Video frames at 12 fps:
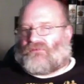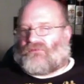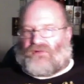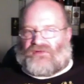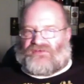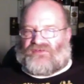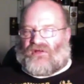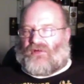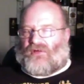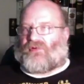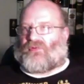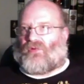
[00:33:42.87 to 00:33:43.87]
It's not
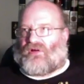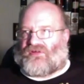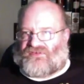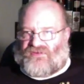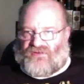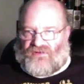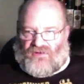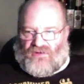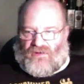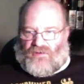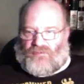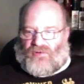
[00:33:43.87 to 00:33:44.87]
what it was.
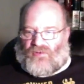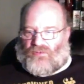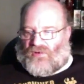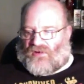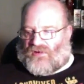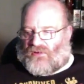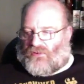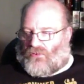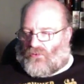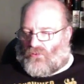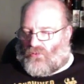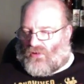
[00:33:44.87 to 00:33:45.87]
But what
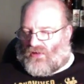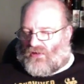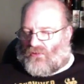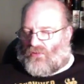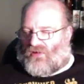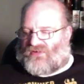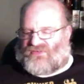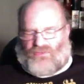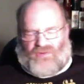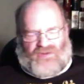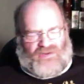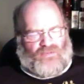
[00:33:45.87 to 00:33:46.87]
it was
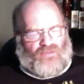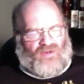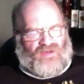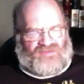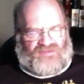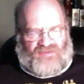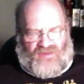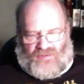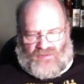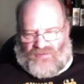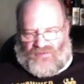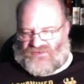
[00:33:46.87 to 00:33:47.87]
when it was, I
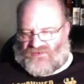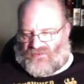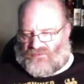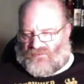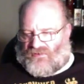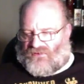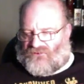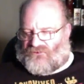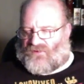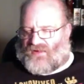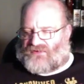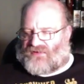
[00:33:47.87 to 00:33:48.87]
met some
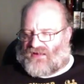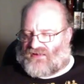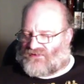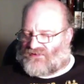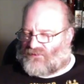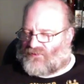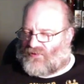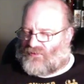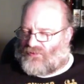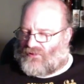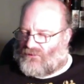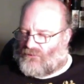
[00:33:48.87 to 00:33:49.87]
fantastic
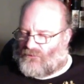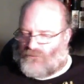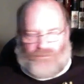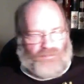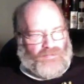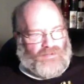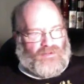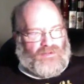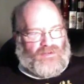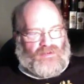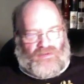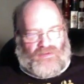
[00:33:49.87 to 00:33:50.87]
people,
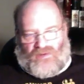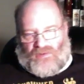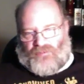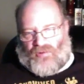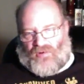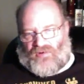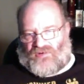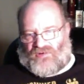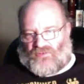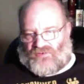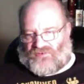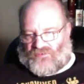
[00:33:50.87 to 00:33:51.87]
and I partied
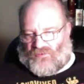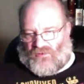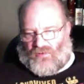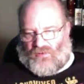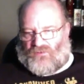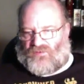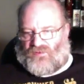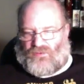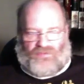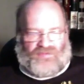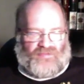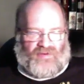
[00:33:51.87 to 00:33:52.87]
with them all over
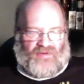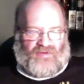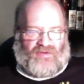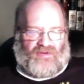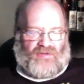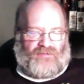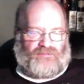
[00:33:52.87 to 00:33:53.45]
North America.